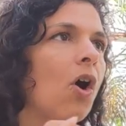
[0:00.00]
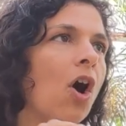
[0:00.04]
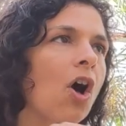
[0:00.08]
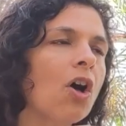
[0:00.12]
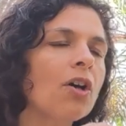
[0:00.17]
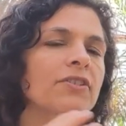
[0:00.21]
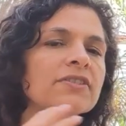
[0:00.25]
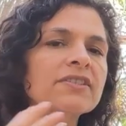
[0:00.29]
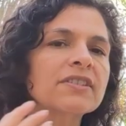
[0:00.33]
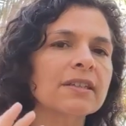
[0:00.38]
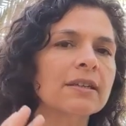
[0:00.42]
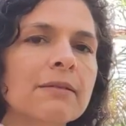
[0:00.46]

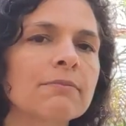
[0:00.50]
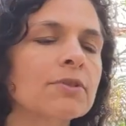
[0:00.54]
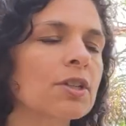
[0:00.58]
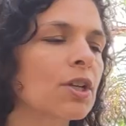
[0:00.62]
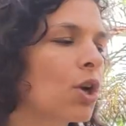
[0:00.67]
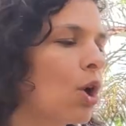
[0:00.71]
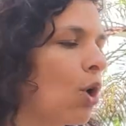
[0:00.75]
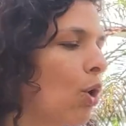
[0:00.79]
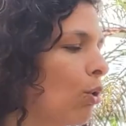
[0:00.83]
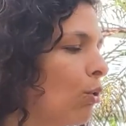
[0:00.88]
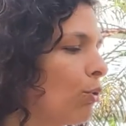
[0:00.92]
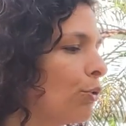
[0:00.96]
all seem to
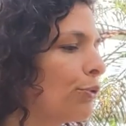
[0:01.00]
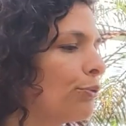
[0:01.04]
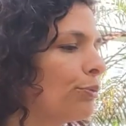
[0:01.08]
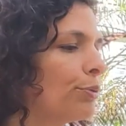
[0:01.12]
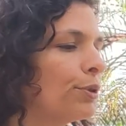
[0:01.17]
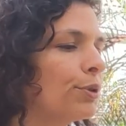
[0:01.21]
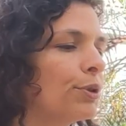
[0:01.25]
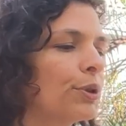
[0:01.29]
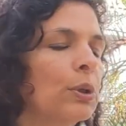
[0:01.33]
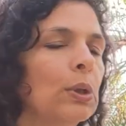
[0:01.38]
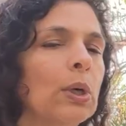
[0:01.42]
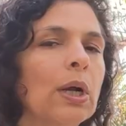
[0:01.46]
go
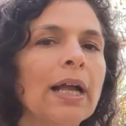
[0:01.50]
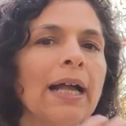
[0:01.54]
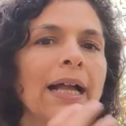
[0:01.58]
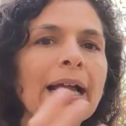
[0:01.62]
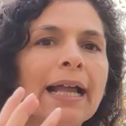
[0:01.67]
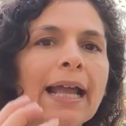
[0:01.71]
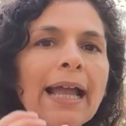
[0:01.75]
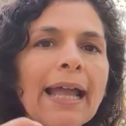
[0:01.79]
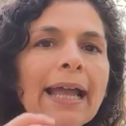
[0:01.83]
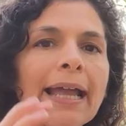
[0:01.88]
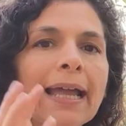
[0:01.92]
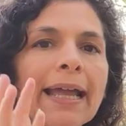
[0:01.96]
through
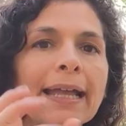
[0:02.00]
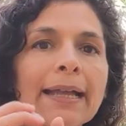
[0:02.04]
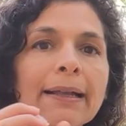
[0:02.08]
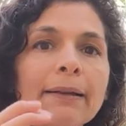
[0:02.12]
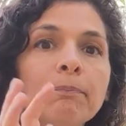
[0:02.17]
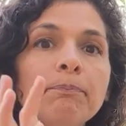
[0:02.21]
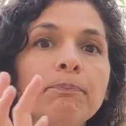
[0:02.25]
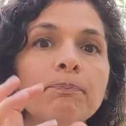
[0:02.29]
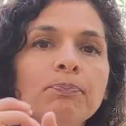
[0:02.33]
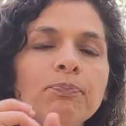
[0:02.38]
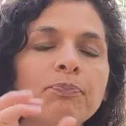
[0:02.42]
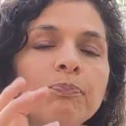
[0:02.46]

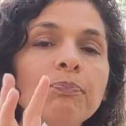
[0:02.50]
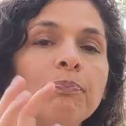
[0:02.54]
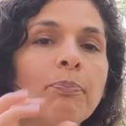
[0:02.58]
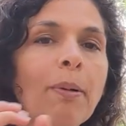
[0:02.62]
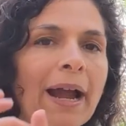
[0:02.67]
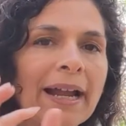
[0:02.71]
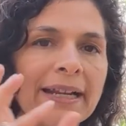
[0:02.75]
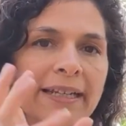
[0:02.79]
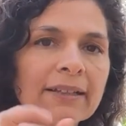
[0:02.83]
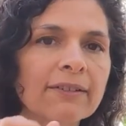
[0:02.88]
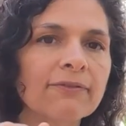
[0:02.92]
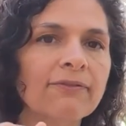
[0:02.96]
a
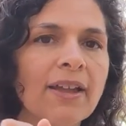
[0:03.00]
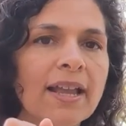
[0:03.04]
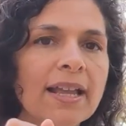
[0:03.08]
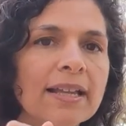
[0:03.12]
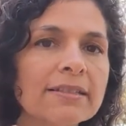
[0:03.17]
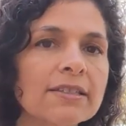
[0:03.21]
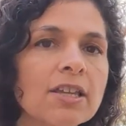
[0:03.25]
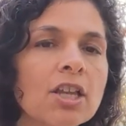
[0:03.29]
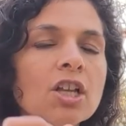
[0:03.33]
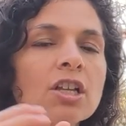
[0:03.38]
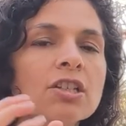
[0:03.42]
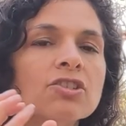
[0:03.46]
biting
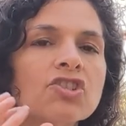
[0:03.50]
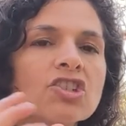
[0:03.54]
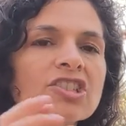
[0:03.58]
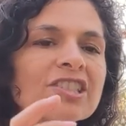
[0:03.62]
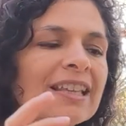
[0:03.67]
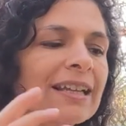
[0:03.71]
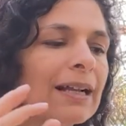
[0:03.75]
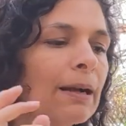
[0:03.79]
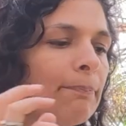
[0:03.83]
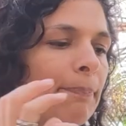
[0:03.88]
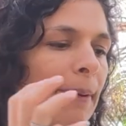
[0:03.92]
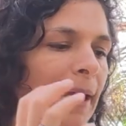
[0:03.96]
phase, just
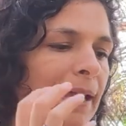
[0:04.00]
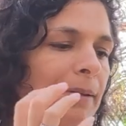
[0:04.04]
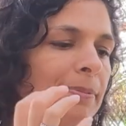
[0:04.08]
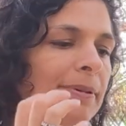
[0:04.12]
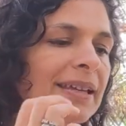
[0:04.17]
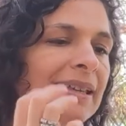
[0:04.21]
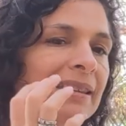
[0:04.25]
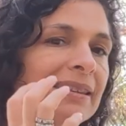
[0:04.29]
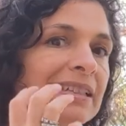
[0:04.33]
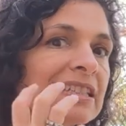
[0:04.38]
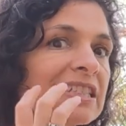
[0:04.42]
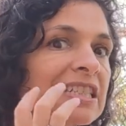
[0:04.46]
like a
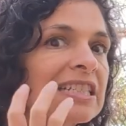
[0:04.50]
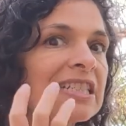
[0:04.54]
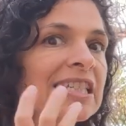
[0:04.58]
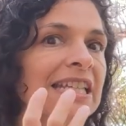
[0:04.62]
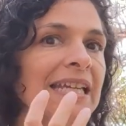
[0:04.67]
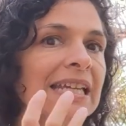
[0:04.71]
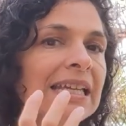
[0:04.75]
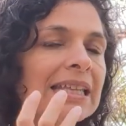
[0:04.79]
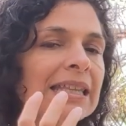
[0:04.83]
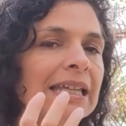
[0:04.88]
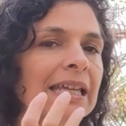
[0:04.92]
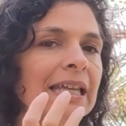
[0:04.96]
baby that's
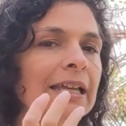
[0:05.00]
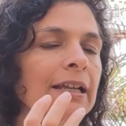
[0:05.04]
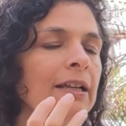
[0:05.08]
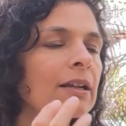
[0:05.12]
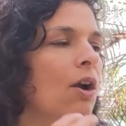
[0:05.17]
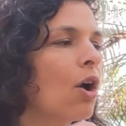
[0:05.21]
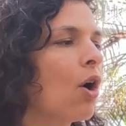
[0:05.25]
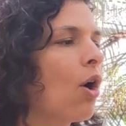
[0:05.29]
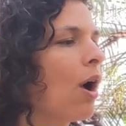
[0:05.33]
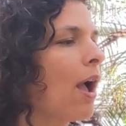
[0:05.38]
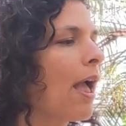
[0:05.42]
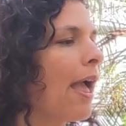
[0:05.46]

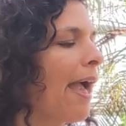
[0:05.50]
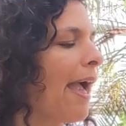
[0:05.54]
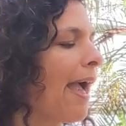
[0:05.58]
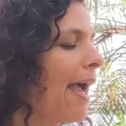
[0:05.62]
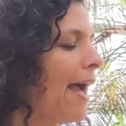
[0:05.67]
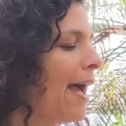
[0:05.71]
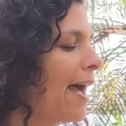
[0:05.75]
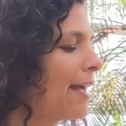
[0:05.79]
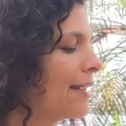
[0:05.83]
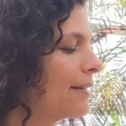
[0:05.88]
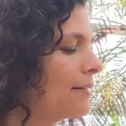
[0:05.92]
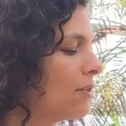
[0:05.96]
teething,
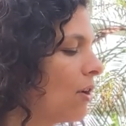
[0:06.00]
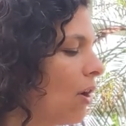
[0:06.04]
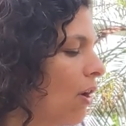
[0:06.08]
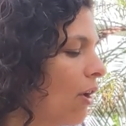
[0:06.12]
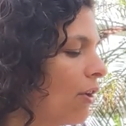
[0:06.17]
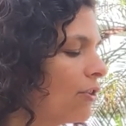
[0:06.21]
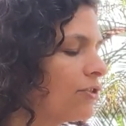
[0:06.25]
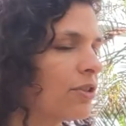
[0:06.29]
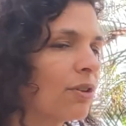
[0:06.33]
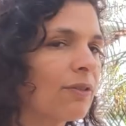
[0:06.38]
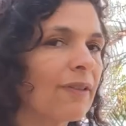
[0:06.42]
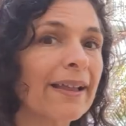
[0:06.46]
and
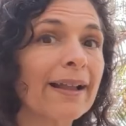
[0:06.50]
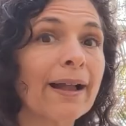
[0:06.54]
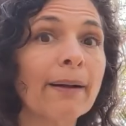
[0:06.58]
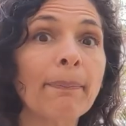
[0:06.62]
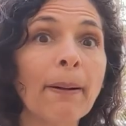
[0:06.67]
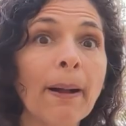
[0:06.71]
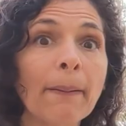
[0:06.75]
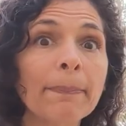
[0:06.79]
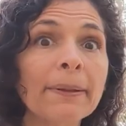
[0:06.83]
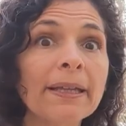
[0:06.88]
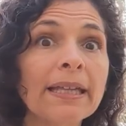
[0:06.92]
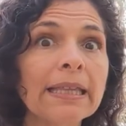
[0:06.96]
also like a
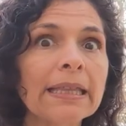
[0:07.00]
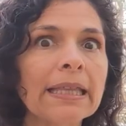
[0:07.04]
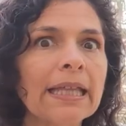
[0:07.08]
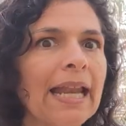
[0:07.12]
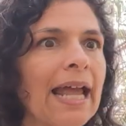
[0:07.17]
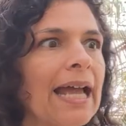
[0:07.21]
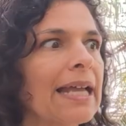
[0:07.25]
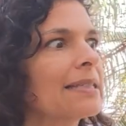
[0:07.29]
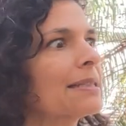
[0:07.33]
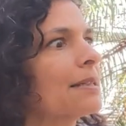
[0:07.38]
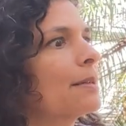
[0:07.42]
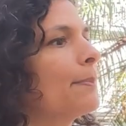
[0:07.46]
puppy that
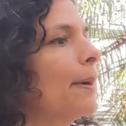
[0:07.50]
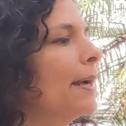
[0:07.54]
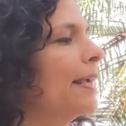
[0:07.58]
has to